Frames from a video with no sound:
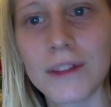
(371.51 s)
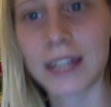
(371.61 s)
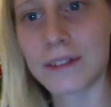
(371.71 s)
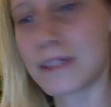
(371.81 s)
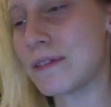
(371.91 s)
They
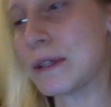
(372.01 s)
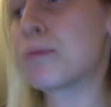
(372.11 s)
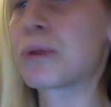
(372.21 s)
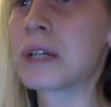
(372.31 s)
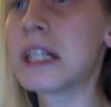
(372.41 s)
love to feel
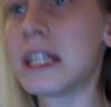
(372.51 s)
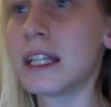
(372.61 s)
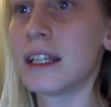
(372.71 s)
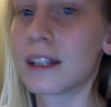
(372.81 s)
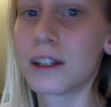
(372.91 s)

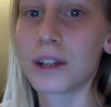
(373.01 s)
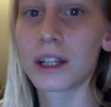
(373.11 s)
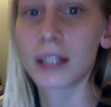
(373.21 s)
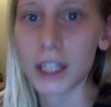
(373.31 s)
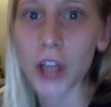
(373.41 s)
pretty. And I know
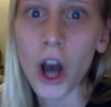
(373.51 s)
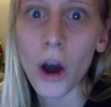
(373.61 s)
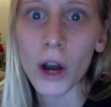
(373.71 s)
you're like, no,